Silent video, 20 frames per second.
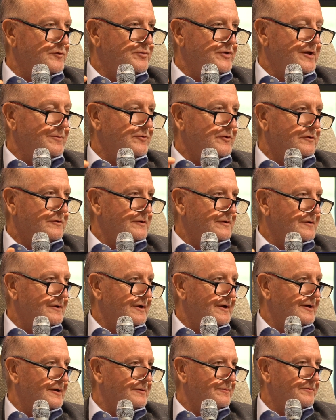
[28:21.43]
people,
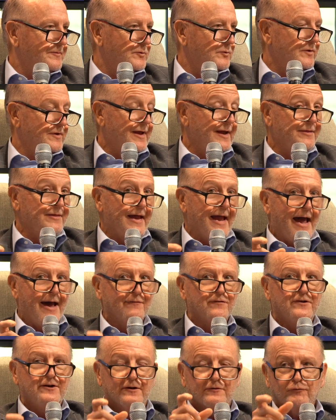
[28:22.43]
and they
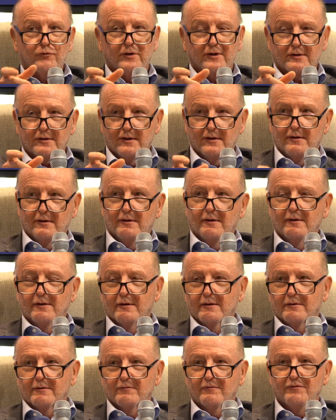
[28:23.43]
have different
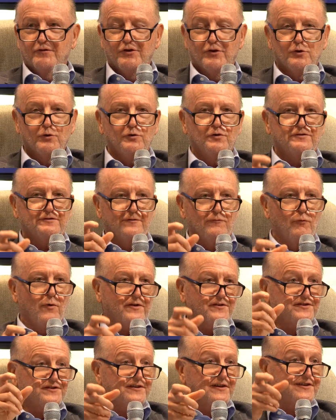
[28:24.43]
views of what
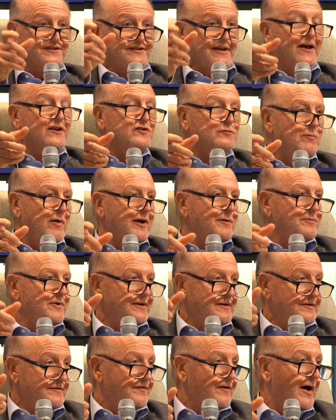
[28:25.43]
success might be
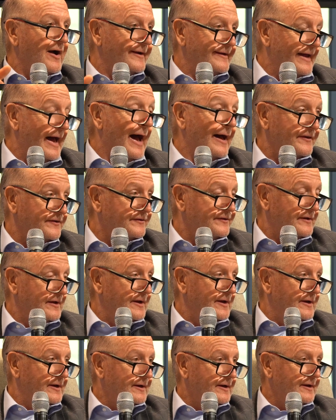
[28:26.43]
defined as.
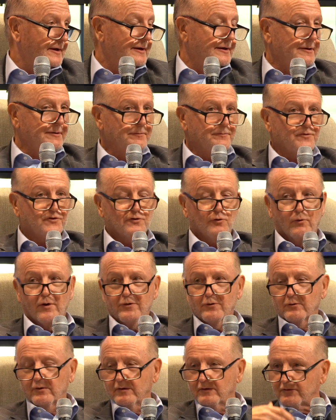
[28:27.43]
So
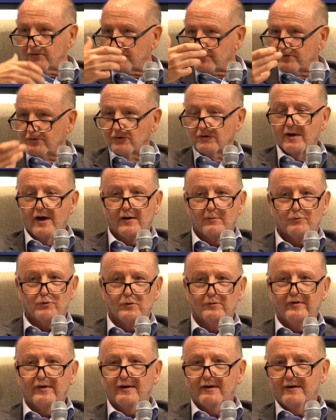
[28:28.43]
whether it's you're not
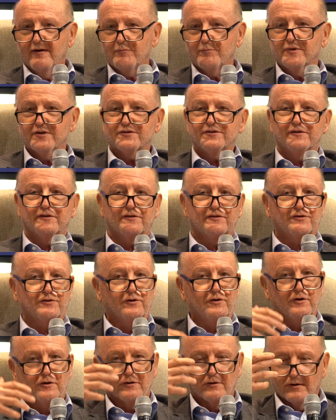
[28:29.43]
approving enough business,
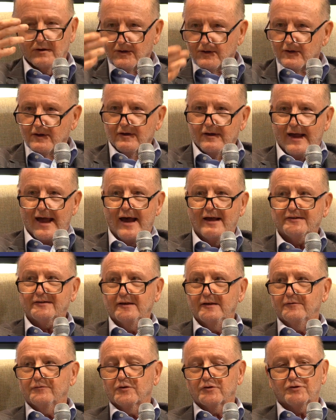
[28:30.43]
or you're
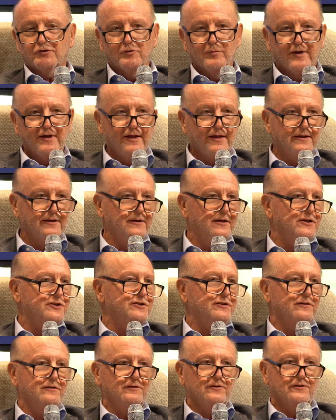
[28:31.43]
asking for too many
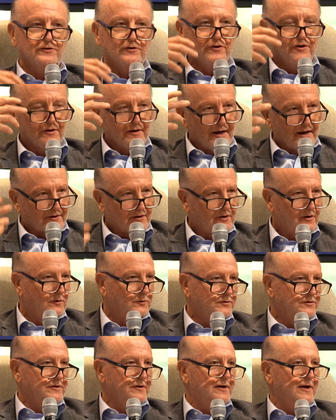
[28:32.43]
conditions, or you're not
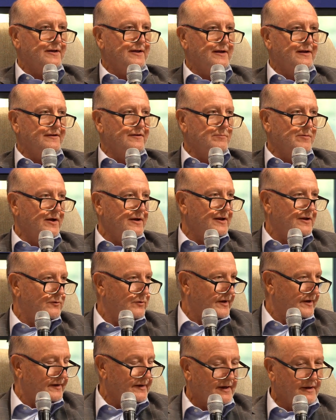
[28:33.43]
closing, you're not getting the money
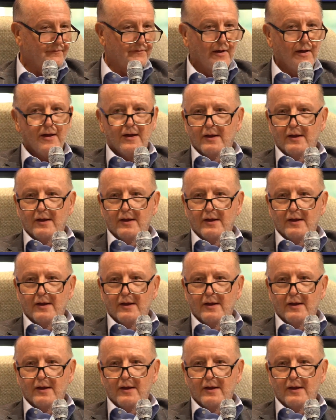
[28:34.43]
quick enough,